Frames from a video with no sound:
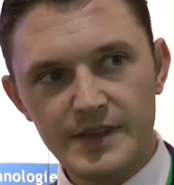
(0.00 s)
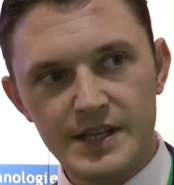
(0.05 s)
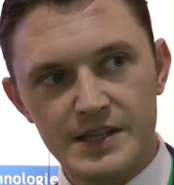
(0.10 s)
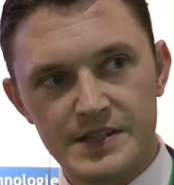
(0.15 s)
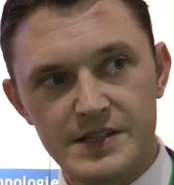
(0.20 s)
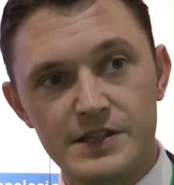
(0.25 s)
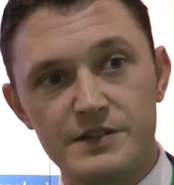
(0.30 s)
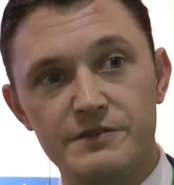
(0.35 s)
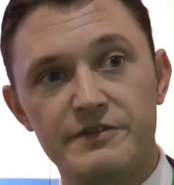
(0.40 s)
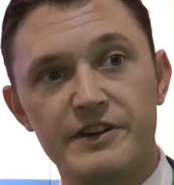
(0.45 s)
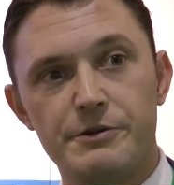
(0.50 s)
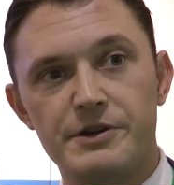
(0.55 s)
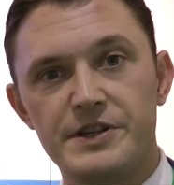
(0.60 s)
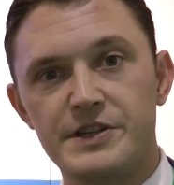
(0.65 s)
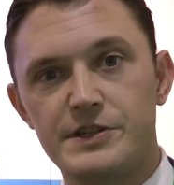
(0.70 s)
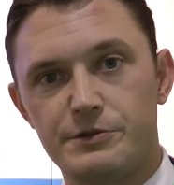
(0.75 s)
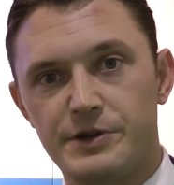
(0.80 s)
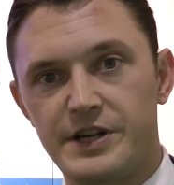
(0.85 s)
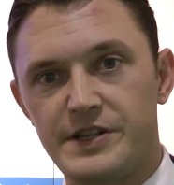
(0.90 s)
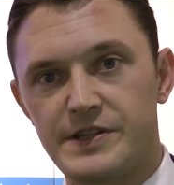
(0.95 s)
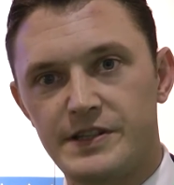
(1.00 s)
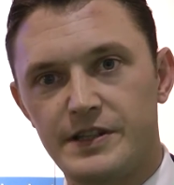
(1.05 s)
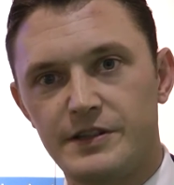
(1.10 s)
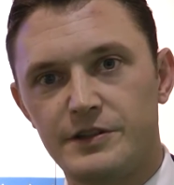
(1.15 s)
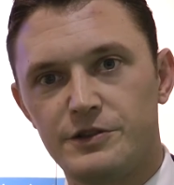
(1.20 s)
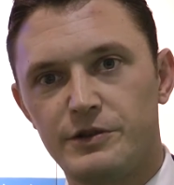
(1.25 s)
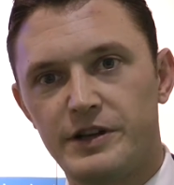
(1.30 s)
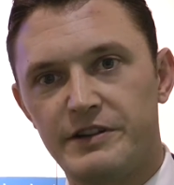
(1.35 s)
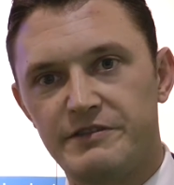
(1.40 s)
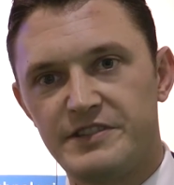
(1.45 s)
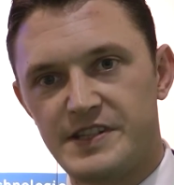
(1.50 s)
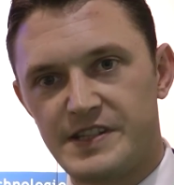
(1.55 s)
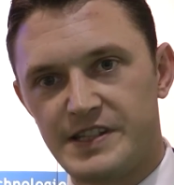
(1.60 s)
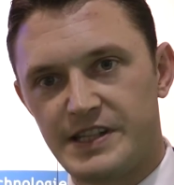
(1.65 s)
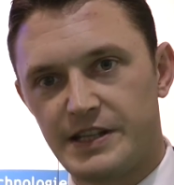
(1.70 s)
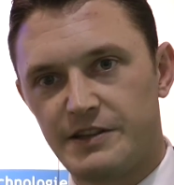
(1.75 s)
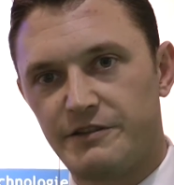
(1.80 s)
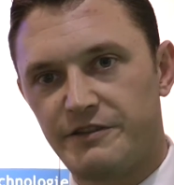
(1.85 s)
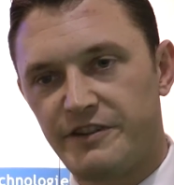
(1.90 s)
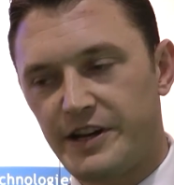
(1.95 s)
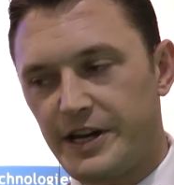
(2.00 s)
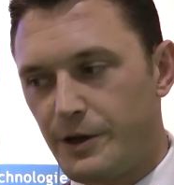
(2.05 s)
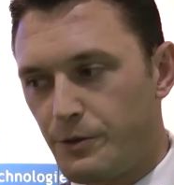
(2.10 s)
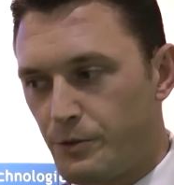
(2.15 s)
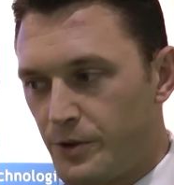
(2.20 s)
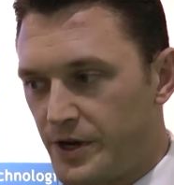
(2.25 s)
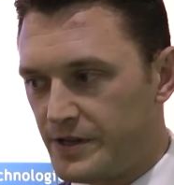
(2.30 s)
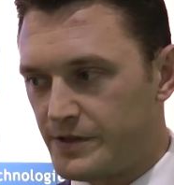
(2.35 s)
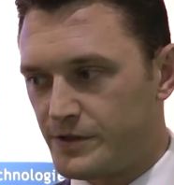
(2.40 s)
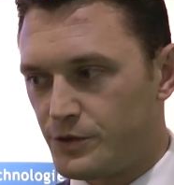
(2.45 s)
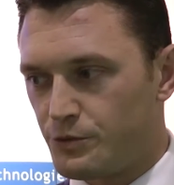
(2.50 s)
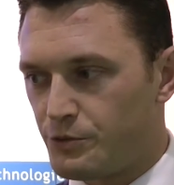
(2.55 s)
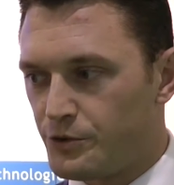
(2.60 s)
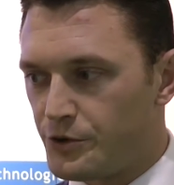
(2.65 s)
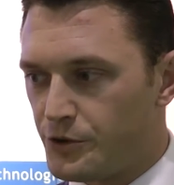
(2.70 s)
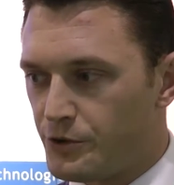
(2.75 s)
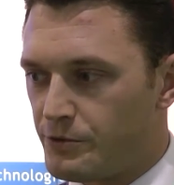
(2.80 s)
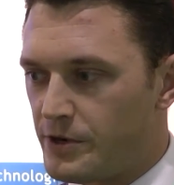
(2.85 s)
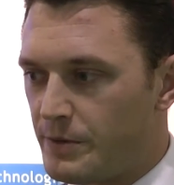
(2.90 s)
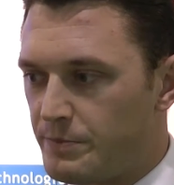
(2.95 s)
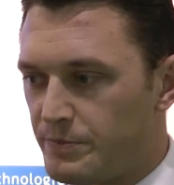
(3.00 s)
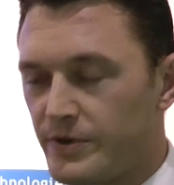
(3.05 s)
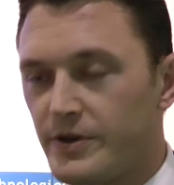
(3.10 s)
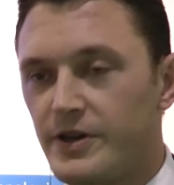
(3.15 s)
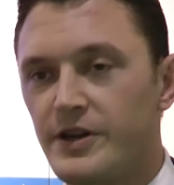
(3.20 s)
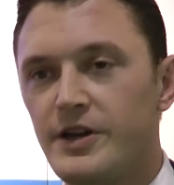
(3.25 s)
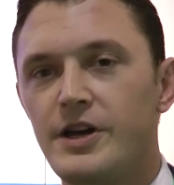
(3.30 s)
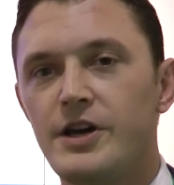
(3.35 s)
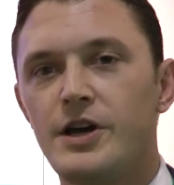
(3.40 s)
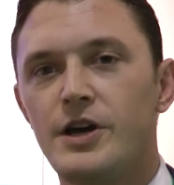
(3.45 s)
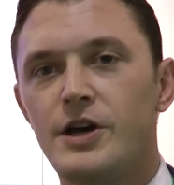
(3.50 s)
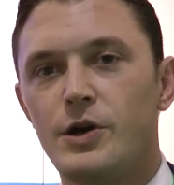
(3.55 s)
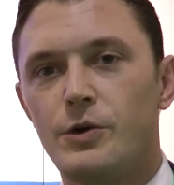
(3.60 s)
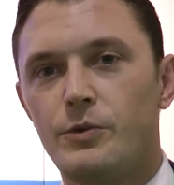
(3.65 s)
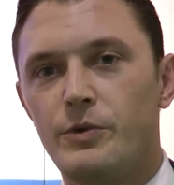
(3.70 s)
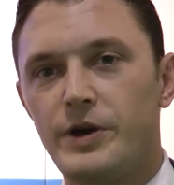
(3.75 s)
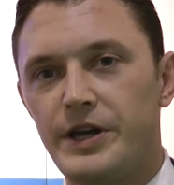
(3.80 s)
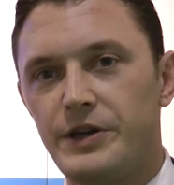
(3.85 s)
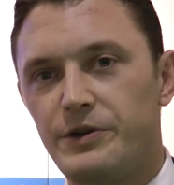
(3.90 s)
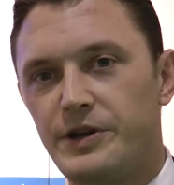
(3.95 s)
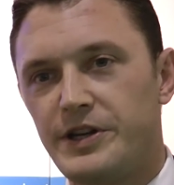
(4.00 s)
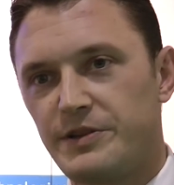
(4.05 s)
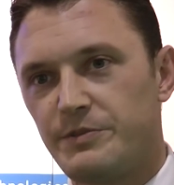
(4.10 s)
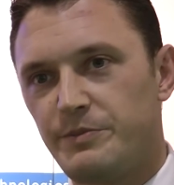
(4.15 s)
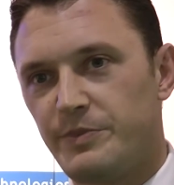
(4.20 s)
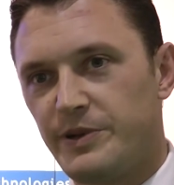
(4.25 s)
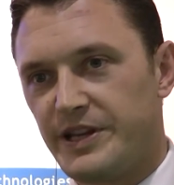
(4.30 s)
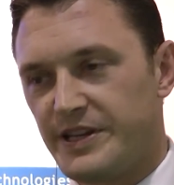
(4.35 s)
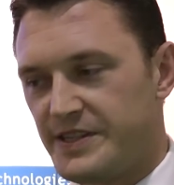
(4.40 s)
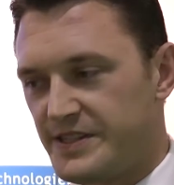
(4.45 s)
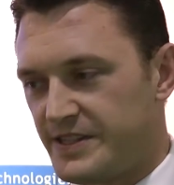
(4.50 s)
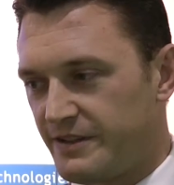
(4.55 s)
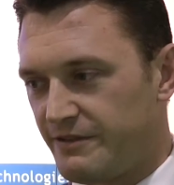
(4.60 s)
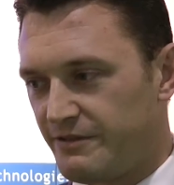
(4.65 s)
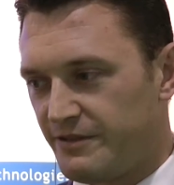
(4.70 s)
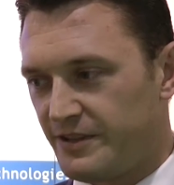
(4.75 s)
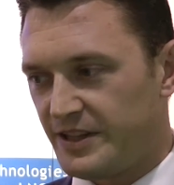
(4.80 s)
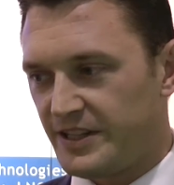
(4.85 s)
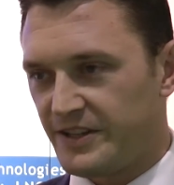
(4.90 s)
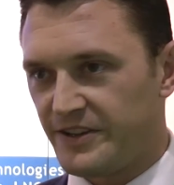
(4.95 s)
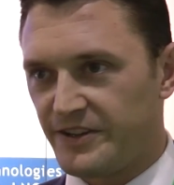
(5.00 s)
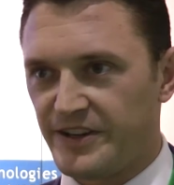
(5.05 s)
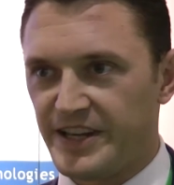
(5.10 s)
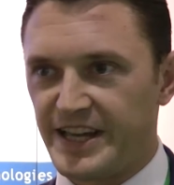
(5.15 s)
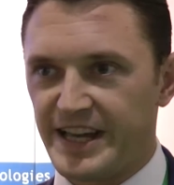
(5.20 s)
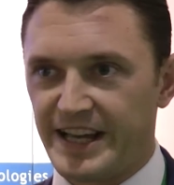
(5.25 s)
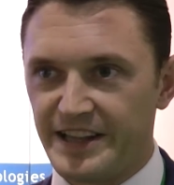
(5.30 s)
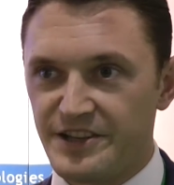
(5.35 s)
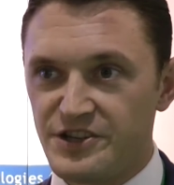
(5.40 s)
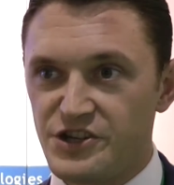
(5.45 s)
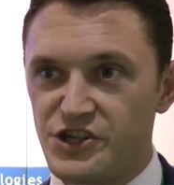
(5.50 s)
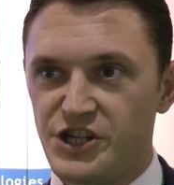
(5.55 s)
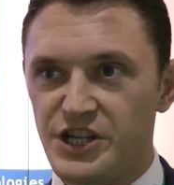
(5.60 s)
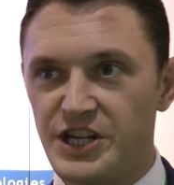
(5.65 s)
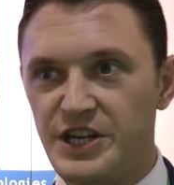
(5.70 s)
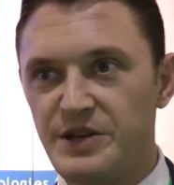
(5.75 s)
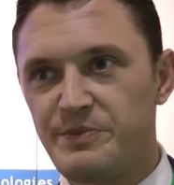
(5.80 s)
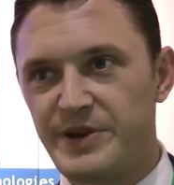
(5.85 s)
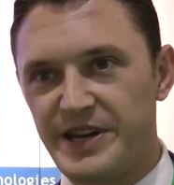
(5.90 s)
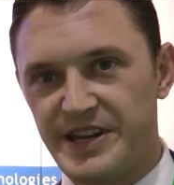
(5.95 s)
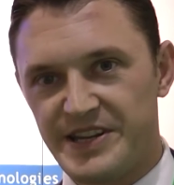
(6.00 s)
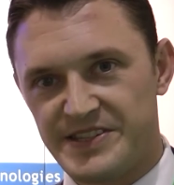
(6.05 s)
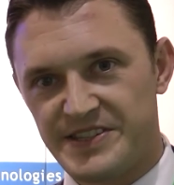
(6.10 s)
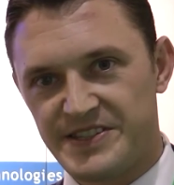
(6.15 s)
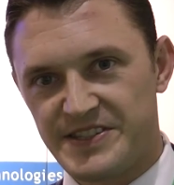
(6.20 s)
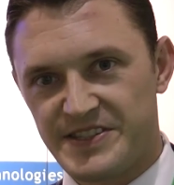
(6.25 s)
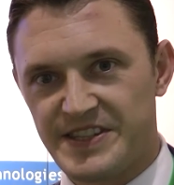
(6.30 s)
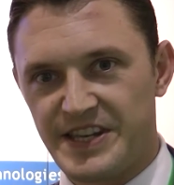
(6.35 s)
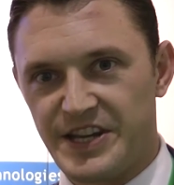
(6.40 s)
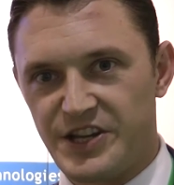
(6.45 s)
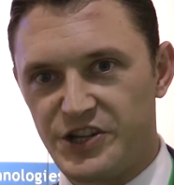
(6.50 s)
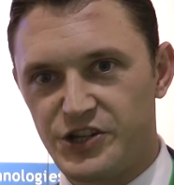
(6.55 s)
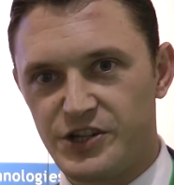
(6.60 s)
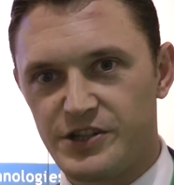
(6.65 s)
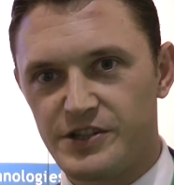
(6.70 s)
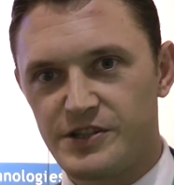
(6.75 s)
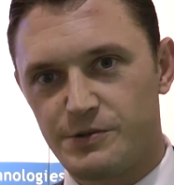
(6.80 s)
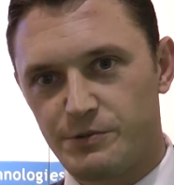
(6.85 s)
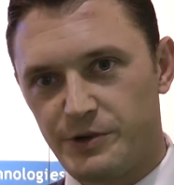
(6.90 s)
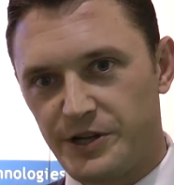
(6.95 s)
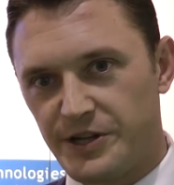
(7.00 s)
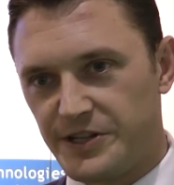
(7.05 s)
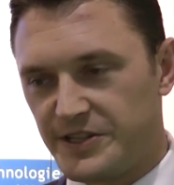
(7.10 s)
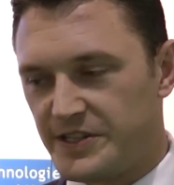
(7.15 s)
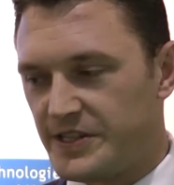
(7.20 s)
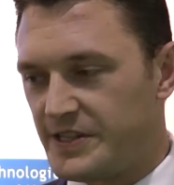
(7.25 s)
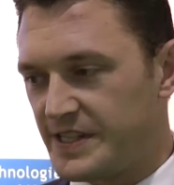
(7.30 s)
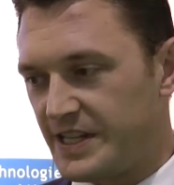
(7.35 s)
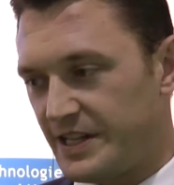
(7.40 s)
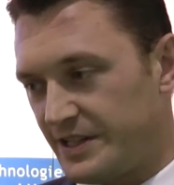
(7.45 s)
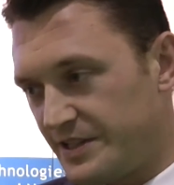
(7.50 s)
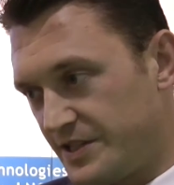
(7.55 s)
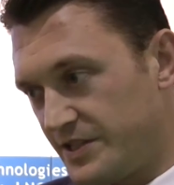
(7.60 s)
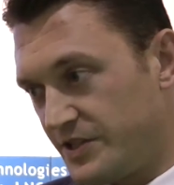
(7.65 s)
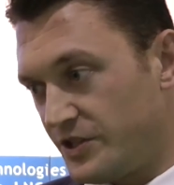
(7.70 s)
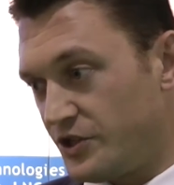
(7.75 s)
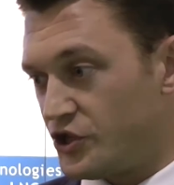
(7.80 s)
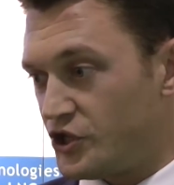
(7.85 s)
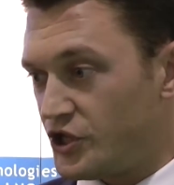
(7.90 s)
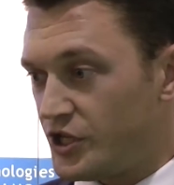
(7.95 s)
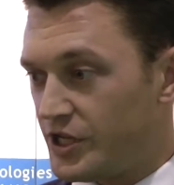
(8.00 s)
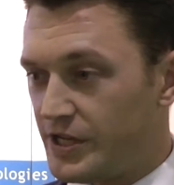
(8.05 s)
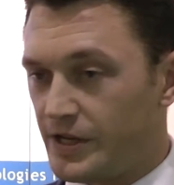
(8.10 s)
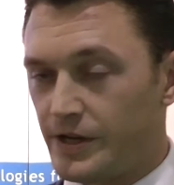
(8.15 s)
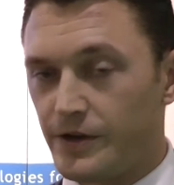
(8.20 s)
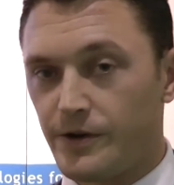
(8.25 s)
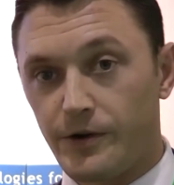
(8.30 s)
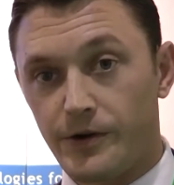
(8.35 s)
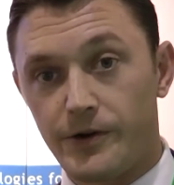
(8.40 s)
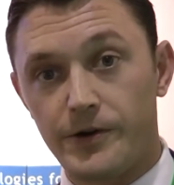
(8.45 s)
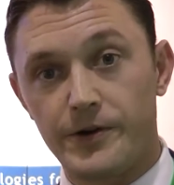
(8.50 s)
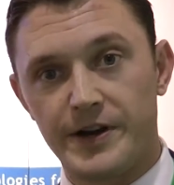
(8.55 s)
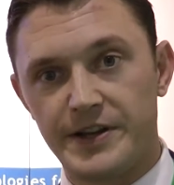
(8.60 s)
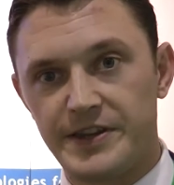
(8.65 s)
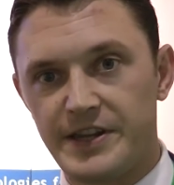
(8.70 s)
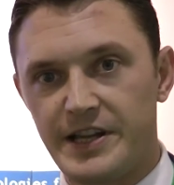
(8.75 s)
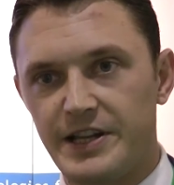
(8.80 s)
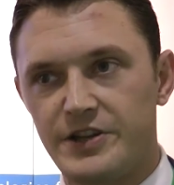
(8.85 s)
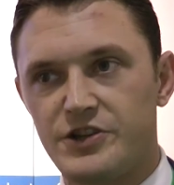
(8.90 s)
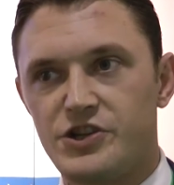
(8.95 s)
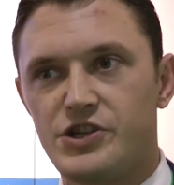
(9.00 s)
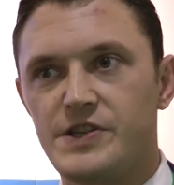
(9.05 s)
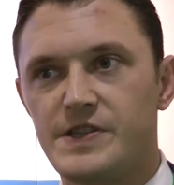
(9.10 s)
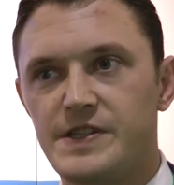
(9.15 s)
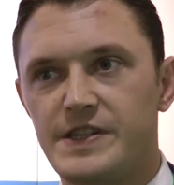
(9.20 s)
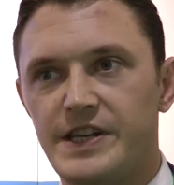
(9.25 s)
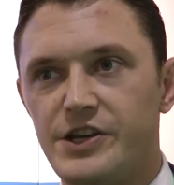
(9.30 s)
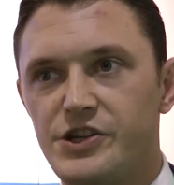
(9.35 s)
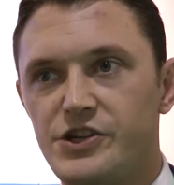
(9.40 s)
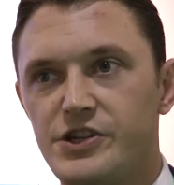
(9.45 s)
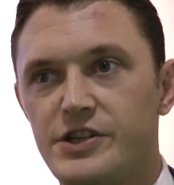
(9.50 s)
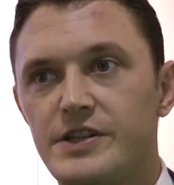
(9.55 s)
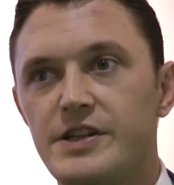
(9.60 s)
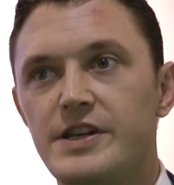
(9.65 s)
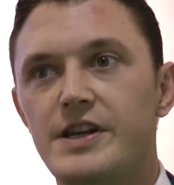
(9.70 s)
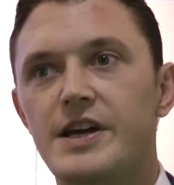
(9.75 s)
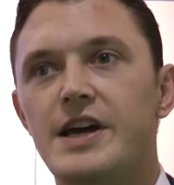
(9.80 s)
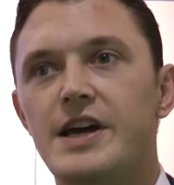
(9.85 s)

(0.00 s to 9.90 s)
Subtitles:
It is very interesting to have this kind of highways through Europe, where you can place several LNG-based stations, where it is LCNG or an LNG station.